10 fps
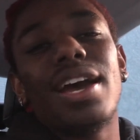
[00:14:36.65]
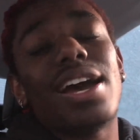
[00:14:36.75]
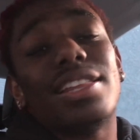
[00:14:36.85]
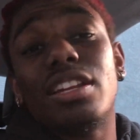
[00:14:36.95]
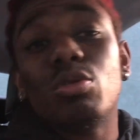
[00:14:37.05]

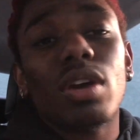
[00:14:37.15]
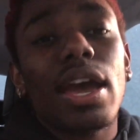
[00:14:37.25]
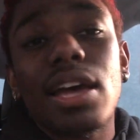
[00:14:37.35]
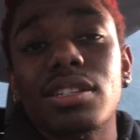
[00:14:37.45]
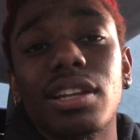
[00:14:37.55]
And then you can
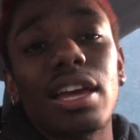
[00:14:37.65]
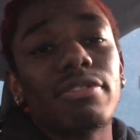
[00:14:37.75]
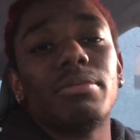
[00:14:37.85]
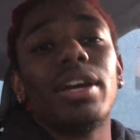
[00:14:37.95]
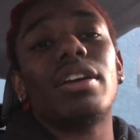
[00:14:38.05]
escalate
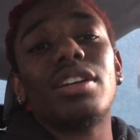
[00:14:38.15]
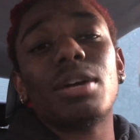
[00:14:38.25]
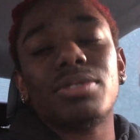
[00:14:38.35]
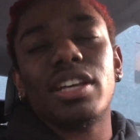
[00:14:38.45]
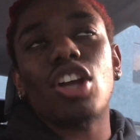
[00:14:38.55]
from there, you know what I'm
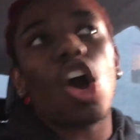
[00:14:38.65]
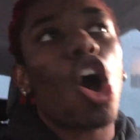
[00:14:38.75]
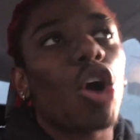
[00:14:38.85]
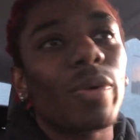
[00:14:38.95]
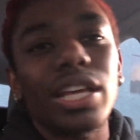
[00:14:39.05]
saying? Y'all
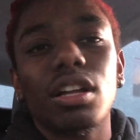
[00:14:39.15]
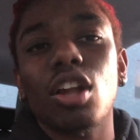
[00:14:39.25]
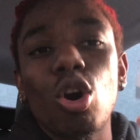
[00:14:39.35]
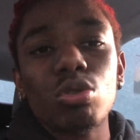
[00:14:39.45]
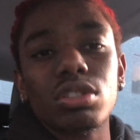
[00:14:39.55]
already
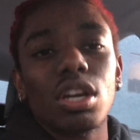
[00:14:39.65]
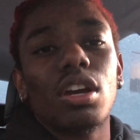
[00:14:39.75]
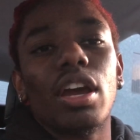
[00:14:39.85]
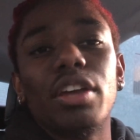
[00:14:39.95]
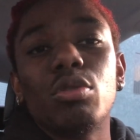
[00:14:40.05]
close,
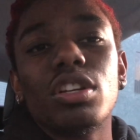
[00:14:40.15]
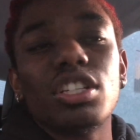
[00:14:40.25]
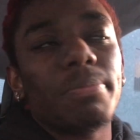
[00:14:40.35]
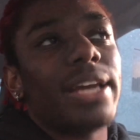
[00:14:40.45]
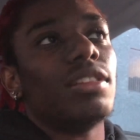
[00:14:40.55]
and you could
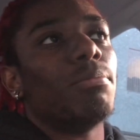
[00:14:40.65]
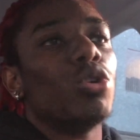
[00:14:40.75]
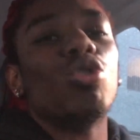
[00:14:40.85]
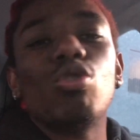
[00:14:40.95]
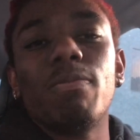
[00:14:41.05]
just make the
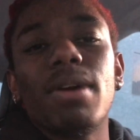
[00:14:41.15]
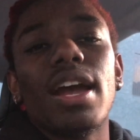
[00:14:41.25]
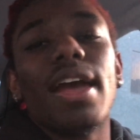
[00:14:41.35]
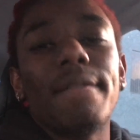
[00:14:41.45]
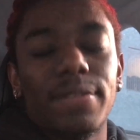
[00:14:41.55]
move,
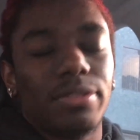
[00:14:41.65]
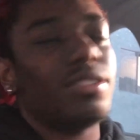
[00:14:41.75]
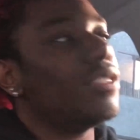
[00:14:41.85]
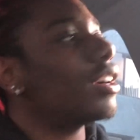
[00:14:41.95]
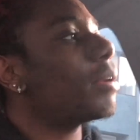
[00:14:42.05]
bruh. And,
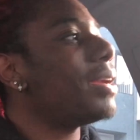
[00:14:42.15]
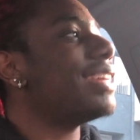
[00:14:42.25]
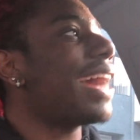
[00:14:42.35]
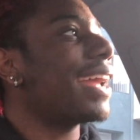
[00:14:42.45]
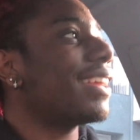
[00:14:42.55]
you know what I mean?
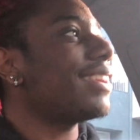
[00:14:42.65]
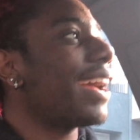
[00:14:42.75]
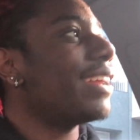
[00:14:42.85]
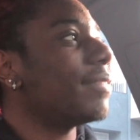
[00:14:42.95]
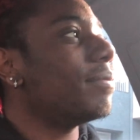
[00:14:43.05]
Like,
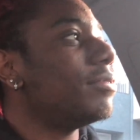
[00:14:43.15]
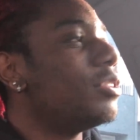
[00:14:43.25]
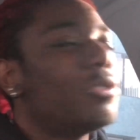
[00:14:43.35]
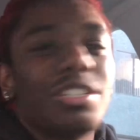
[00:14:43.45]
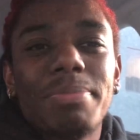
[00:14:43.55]
like
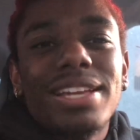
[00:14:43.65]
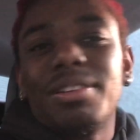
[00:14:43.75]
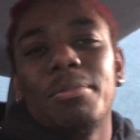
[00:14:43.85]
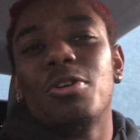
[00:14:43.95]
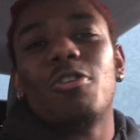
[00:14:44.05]
you just make the
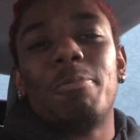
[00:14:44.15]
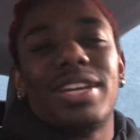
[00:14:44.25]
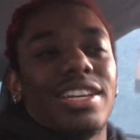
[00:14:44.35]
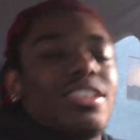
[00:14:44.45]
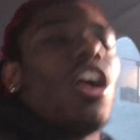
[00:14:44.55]
move
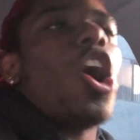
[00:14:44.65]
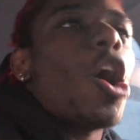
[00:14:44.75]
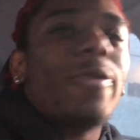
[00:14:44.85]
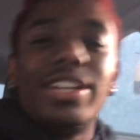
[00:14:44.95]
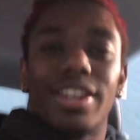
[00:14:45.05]
because y'all
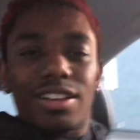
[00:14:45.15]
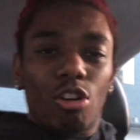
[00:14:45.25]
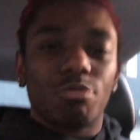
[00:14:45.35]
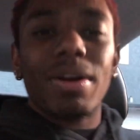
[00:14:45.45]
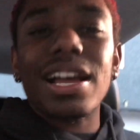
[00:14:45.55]
already in
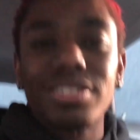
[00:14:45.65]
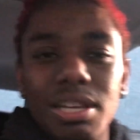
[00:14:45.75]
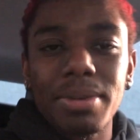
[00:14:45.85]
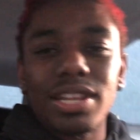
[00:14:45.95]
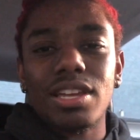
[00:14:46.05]
close
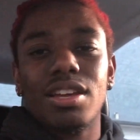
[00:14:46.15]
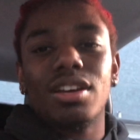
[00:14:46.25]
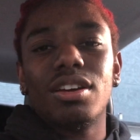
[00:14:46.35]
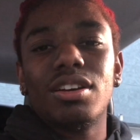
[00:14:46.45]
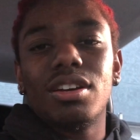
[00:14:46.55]
proximity.
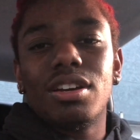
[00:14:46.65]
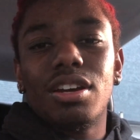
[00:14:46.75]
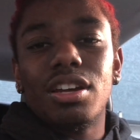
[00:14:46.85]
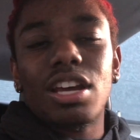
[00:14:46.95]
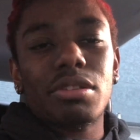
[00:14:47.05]

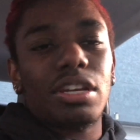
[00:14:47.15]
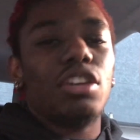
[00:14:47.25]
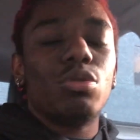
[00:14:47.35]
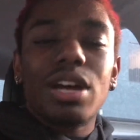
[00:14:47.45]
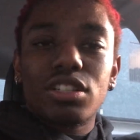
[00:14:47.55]
You know what I'm
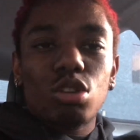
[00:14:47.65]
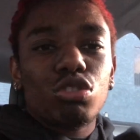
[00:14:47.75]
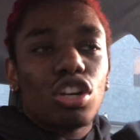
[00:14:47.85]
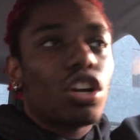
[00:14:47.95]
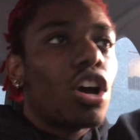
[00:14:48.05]
saying? You got your
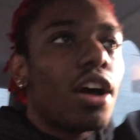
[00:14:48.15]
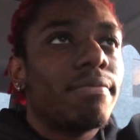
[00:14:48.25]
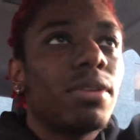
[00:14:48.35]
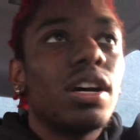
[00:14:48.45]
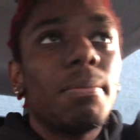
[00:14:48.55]
shirt off,
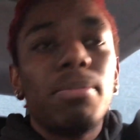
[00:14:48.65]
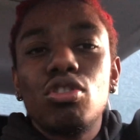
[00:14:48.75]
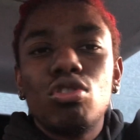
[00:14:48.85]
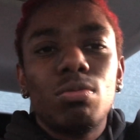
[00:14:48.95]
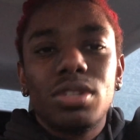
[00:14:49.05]
bruh.
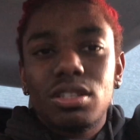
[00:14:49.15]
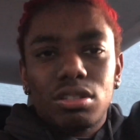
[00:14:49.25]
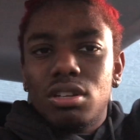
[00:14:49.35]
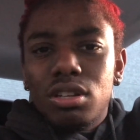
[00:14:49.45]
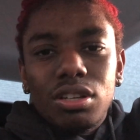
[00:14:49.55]
Boom,
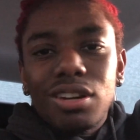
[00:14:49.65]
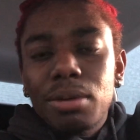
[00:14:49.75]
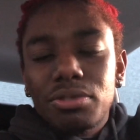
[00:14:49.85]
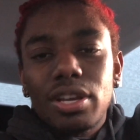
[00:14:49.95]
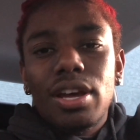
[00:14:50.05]
just, you know
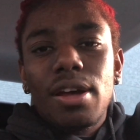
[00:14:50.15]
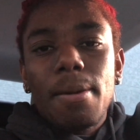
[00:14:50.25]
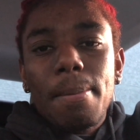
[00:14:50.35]
what I'm saying?